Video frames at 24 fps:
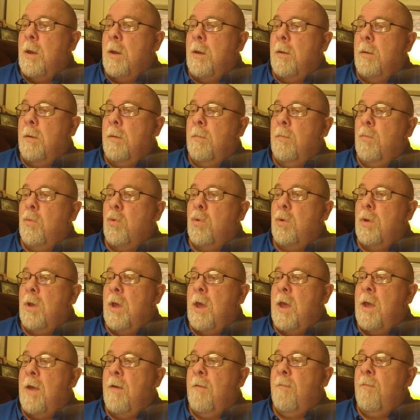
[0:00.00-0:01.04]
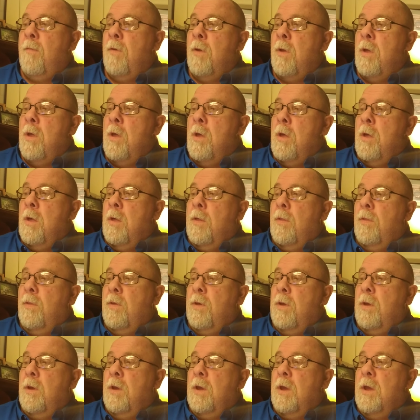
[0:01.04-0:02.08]
I'm going to have
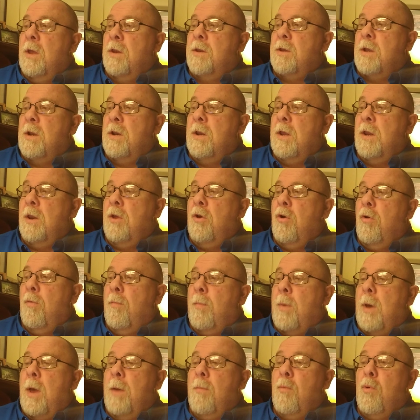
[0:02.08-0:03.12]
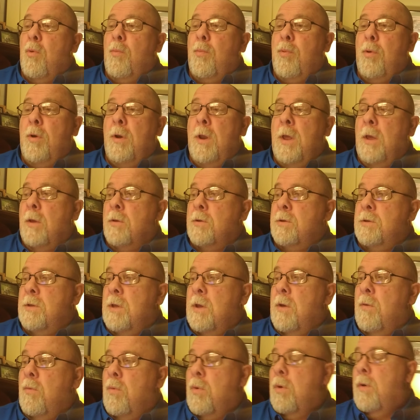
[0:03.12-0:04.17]
the interlinear Bible pronounce
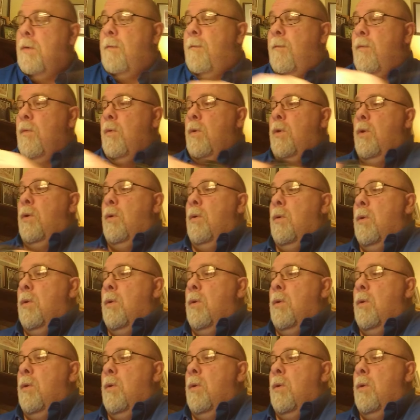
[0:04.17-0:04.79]
that word for you.